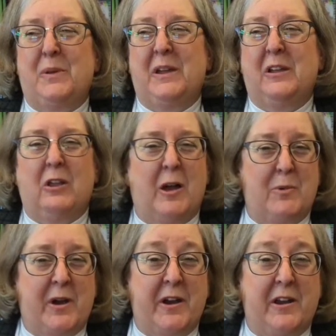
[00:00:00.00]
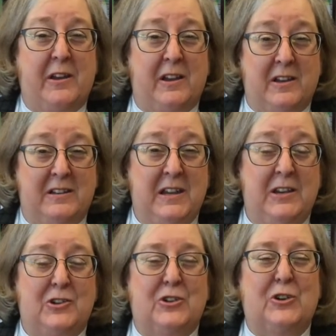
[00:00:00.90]
being a librarian and
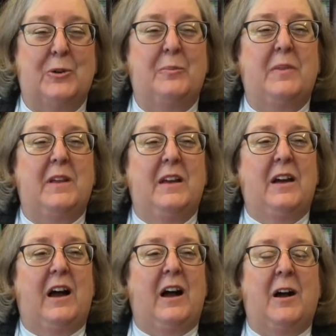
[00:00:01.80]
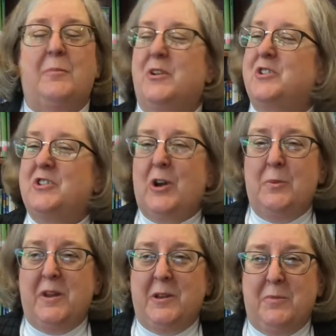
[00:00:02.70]
teacher, there's so
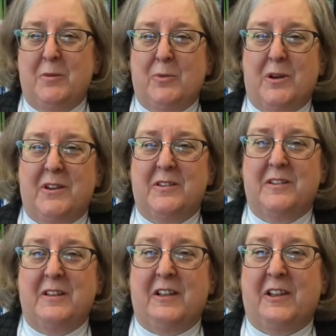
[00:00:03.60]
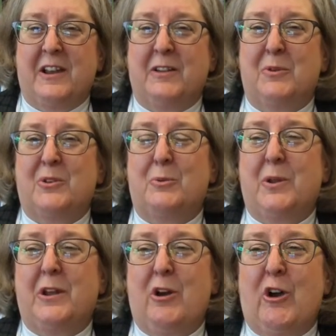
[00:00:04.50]
many memories that it was
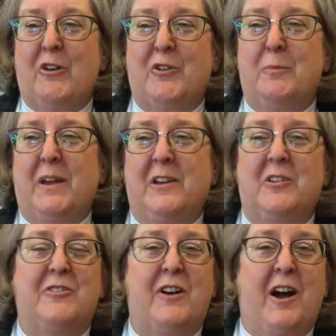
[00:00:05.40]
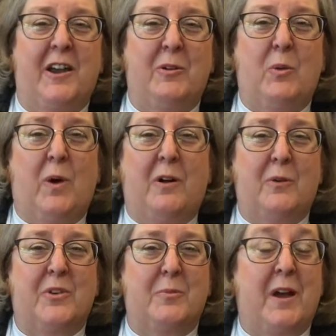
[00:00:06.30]
really hard for me to define what
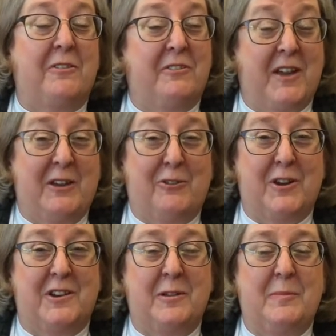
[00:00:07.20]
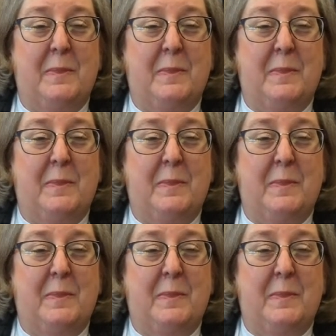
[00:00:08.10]
was my favorite.